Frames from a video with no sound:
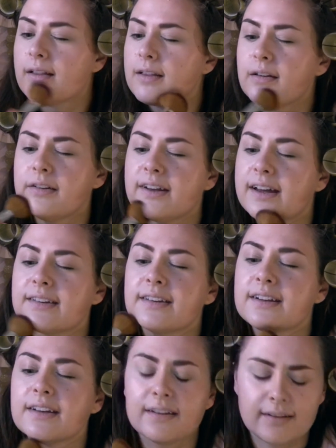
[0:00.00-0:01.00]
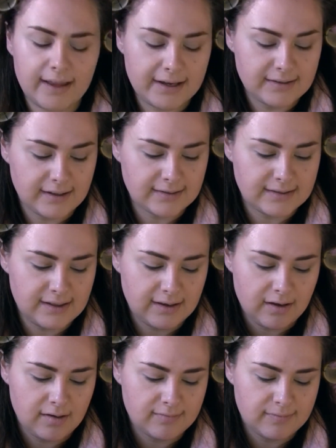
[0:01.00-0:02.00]
little dusting, light
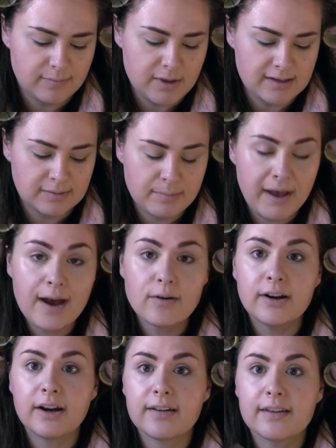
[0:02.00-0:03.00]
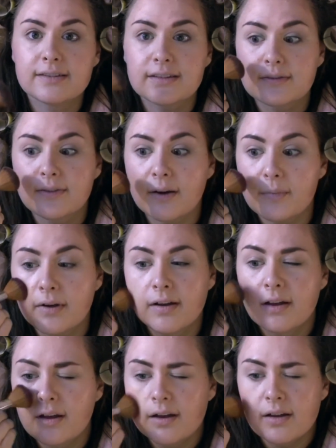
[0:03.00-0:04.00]
dusting of this powder. This is from
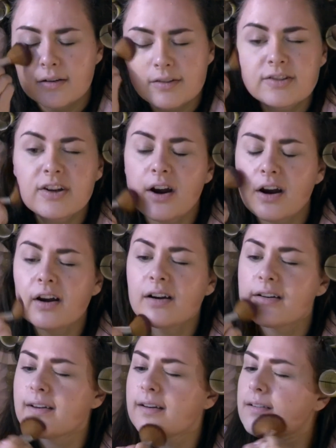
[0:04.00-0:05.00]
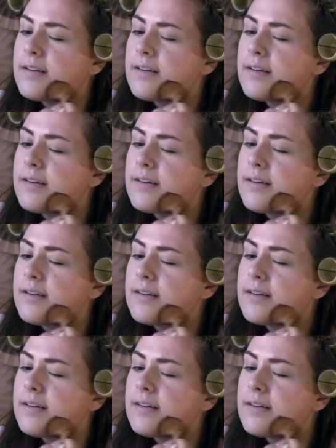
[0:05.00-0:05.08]
Tarte